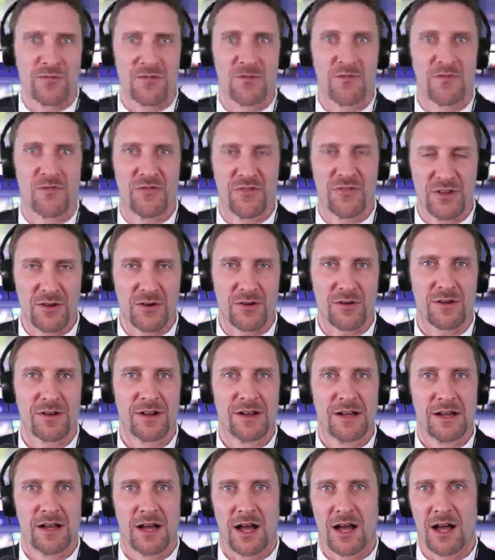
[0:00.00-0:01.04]
from fear.
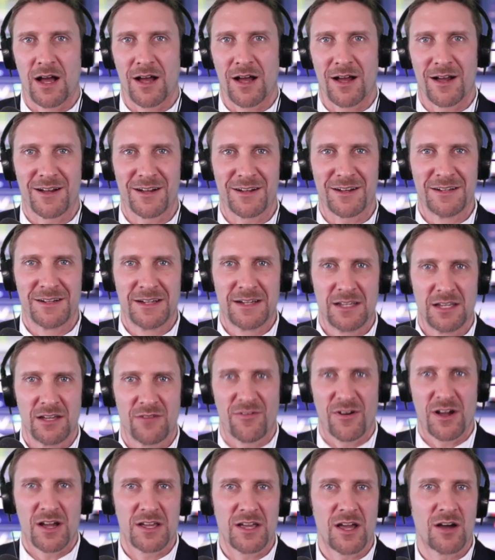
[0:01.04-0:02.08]
Uh, if
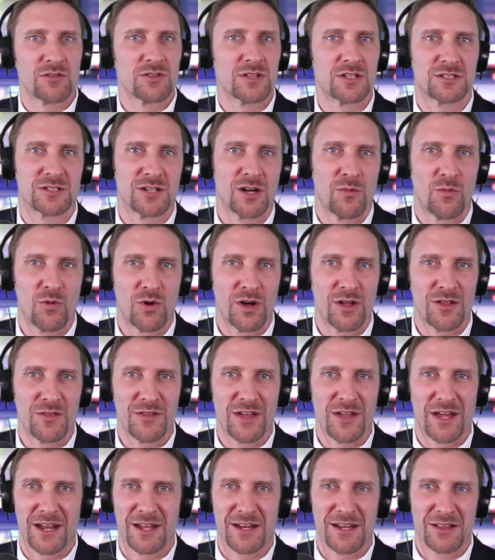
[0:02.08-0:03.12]
I yelled at mm-hmm. someone
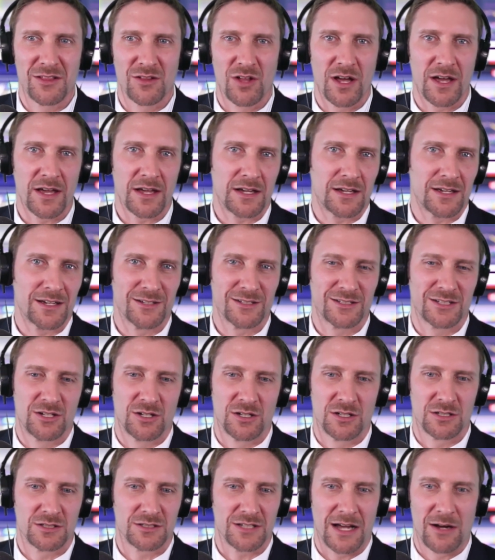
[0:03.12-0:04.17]
that I didn't like, is
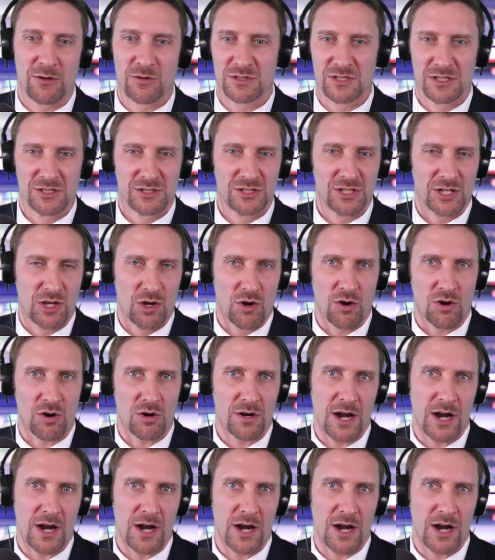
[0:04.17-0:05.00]
because I was insecure